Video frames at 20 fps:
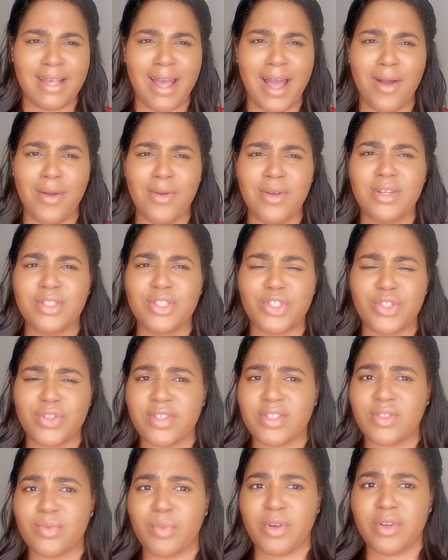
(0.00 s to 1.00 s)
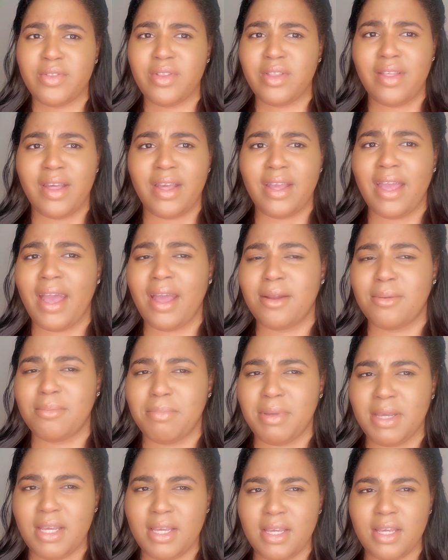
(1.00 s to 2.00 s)
how untrustworthy they can
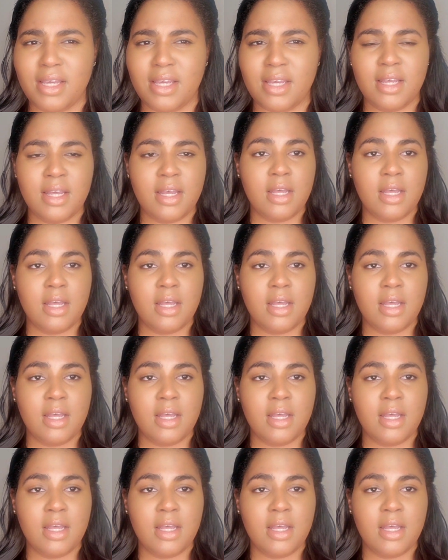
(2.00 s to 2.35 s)
be